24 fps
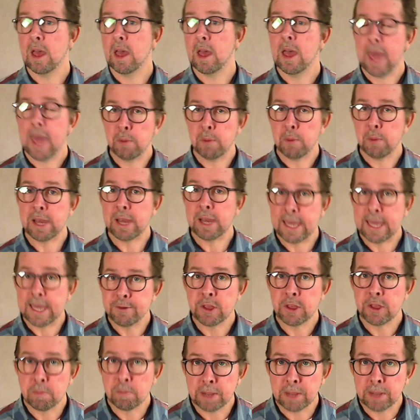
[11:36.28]
And when I give it
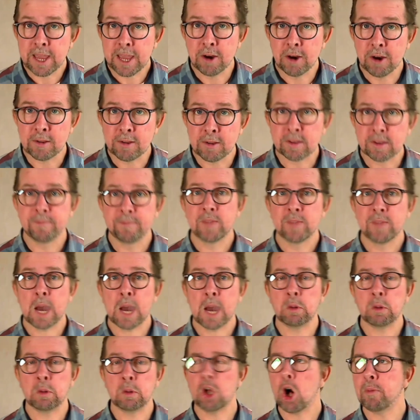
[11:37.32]
to the players, I
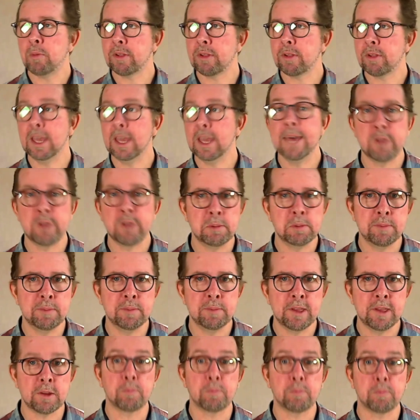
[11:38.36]
will almost inevitably be
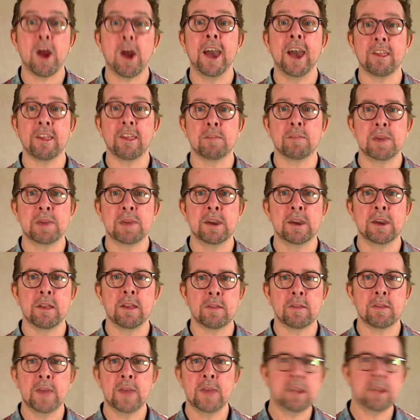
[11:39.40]
surprised, because
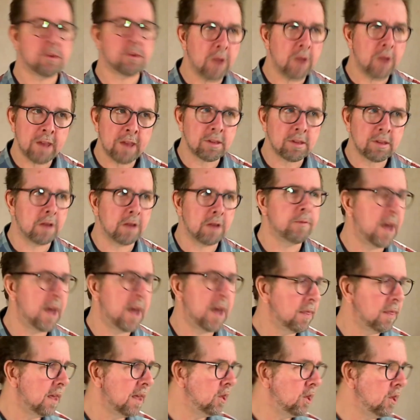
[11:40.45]
they try stuff
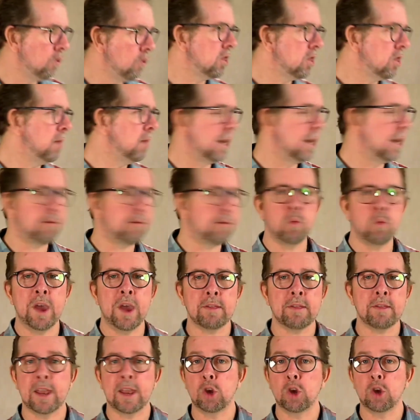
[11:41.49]
and they use them in different ways
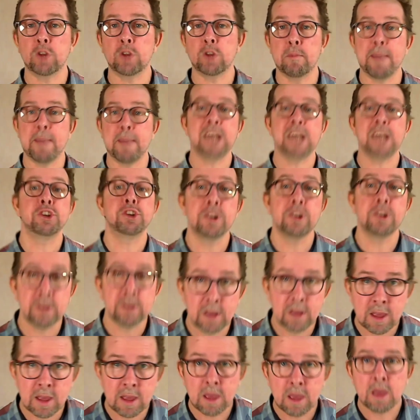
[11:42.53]
than I could have imagined,
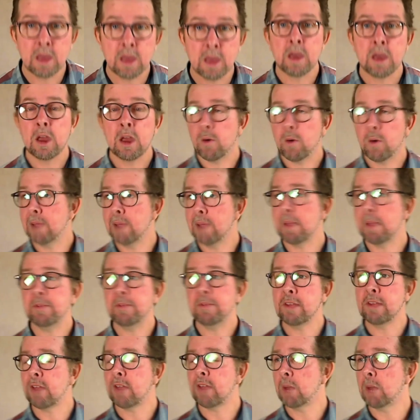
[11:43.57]
right? Maybe they
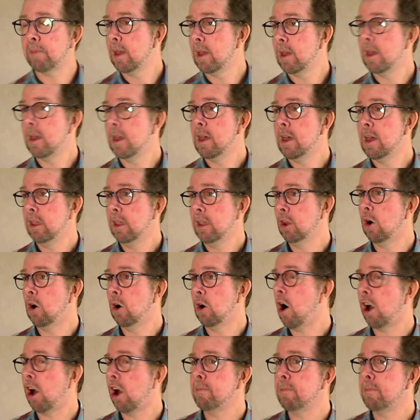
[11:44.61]
set up,
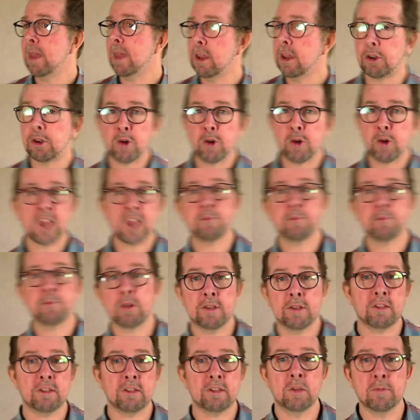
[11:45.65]
automated transport
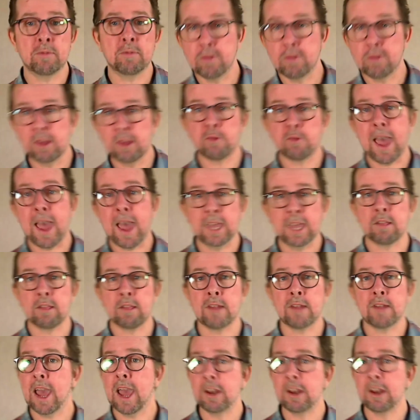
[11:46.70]
systems using dragons,
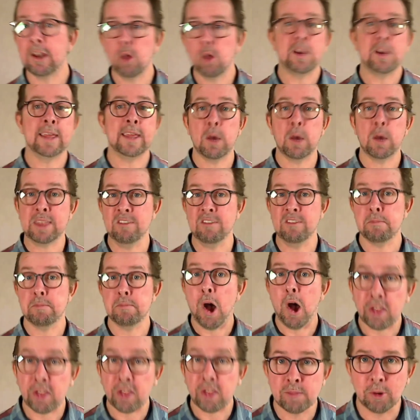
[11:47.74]
and I had no idea that was even
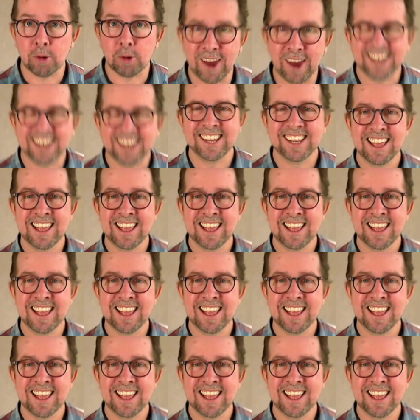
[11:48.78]
possible, right?